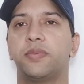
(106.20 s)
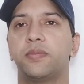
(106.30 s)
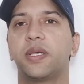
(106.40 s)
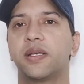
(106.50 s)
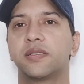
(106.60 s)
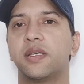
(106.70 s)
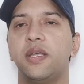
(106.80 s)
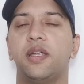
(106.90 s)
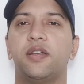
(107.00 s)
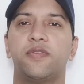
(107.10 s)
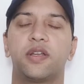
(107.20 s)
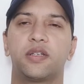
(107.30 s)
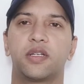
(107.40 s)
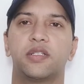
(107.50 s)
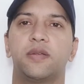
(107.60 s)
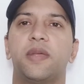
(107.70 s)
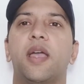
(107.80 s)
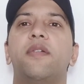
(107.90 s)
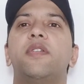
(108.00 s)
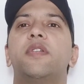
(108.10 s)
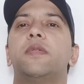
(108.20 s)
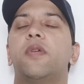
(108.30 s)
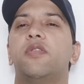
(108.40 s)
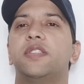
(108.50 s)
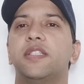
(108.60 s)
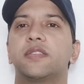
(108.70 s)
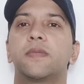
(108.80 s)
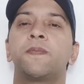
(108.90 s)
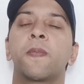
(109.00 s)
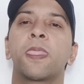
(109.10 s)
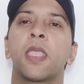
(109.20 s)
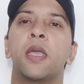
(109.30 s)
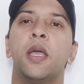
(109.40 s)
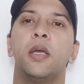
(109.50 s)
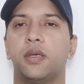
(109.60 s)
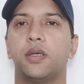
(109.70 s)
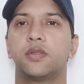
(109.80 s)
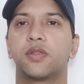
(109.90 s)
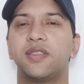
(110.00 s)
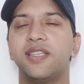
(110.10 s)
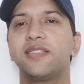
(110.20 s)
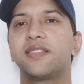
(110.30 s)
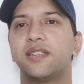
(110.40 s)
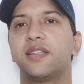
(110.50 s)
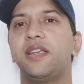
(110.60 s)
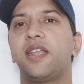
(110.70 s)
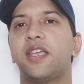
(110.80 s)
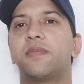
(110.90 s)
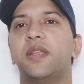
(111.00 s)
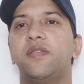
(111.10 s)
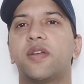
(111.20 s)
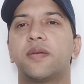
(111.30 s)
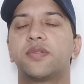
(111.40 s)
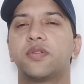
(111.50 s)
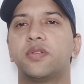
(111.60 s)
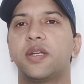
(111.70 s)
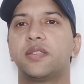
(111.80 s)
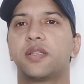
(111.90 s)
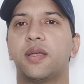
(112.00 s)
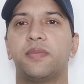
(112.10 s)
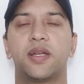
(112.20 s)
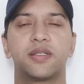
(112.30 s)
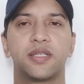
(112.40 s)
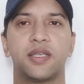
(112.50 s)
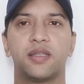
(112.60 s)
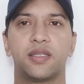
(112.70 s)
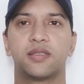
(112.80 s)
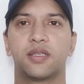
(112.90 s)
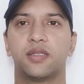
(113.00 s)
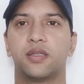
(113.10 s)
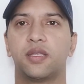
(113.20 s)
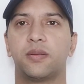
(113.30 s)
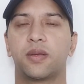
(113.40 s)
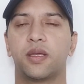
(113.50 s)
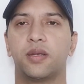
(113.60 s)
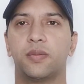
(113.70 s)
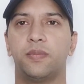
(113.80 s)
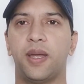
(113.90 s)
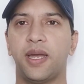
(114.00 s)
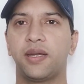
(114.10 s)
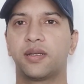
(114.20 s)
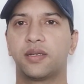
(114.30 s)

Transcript: because different country may have different policies. So these countries take money from students. I'm not saying this in the bad